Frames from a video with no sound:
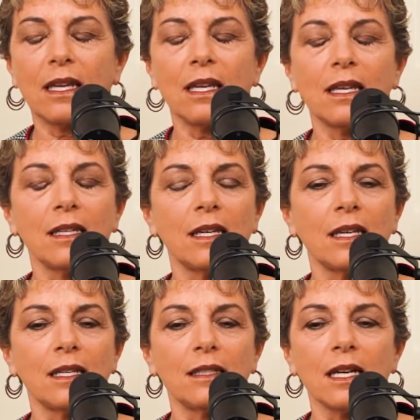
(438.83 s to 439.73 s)

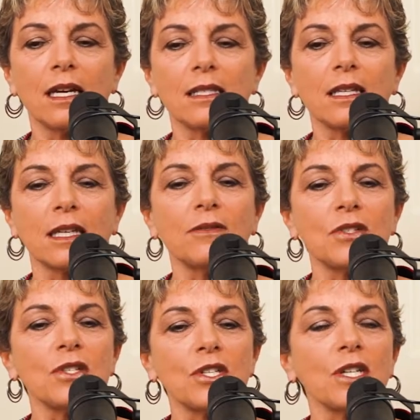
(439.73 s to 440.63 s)
it
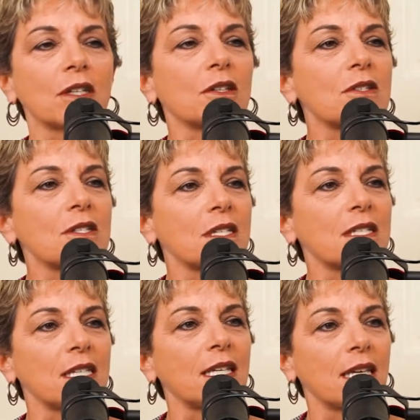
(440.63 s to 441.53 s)
gives you chills to
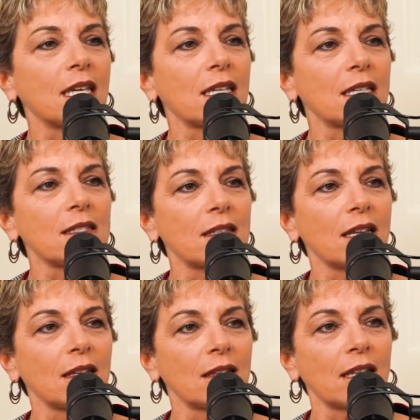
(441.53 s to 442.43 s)
see kids
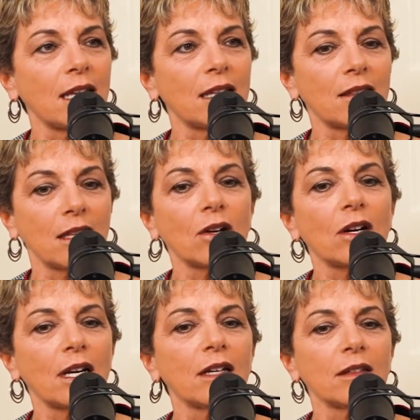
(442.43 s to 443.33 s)
that
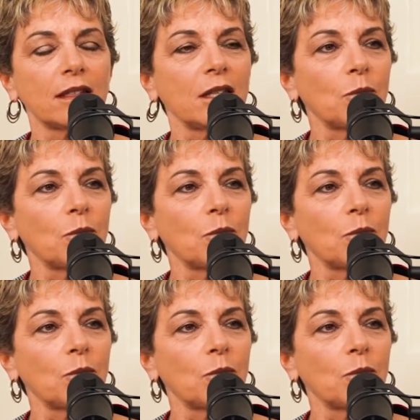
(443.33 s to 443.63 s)
are healthy,